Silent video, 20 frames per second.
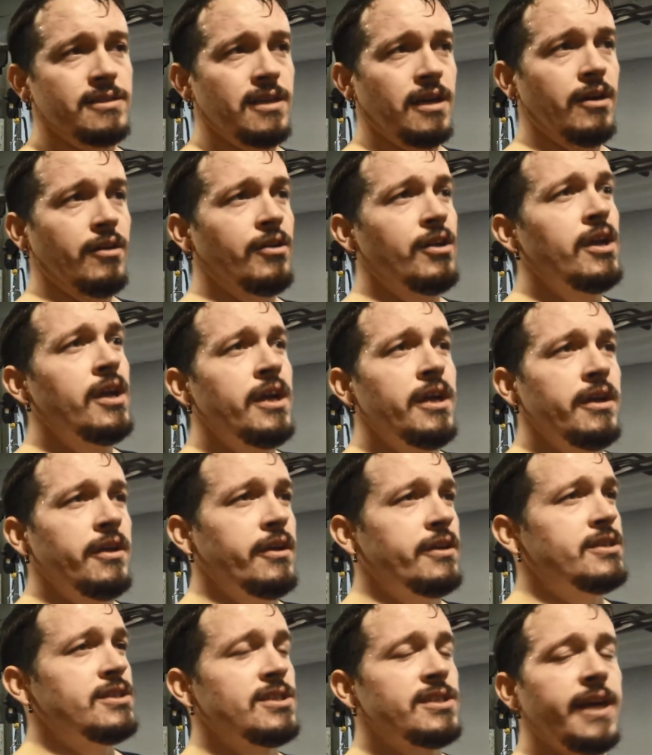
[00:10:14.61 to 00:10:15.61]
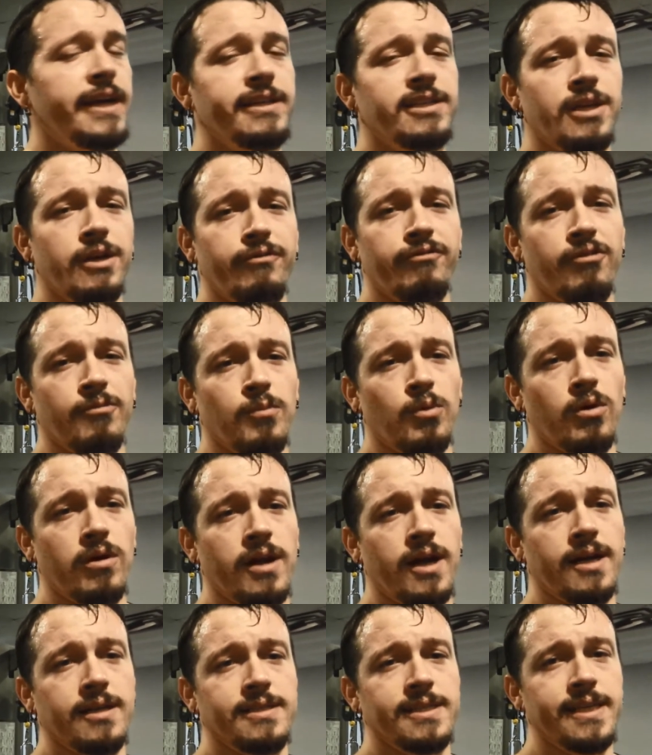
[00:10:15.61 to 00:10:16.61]
So you just stay tuned for more
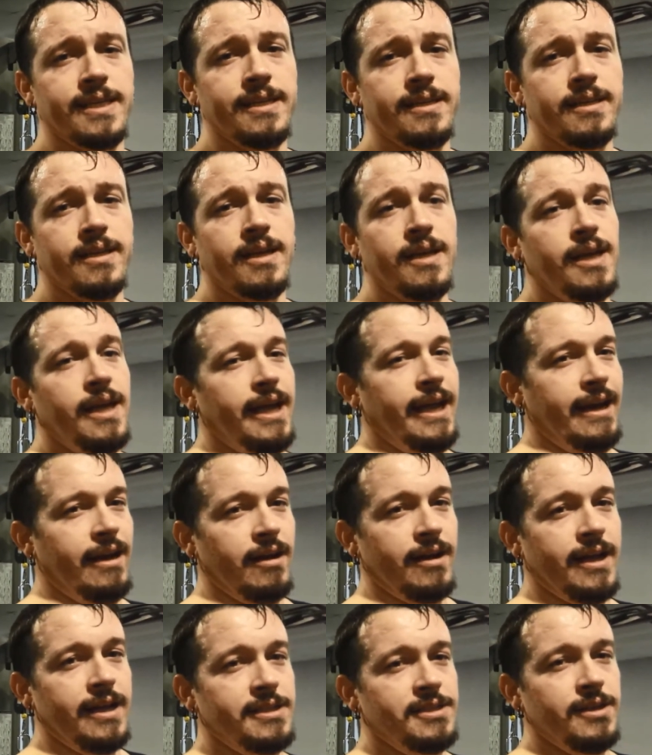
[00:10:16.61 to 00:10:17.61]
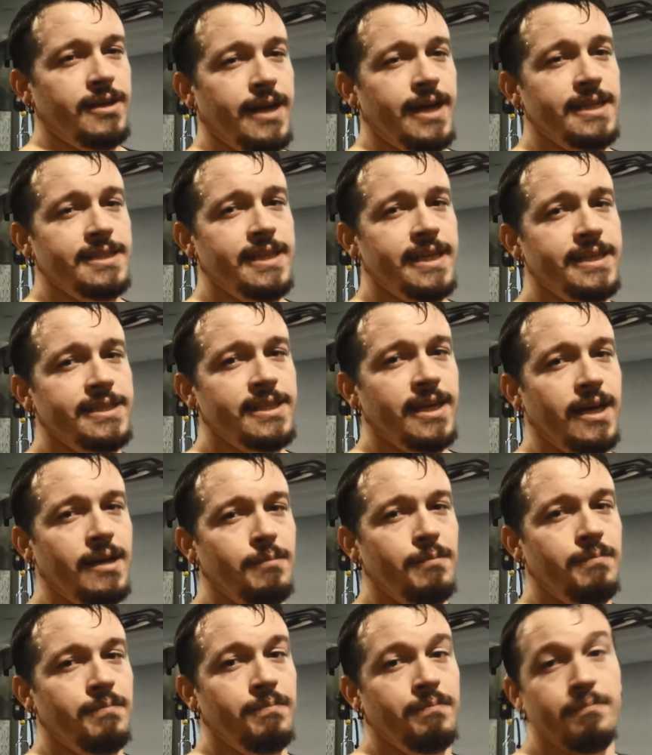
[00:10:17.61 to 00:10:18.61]
content, and I'll catch you guys next time.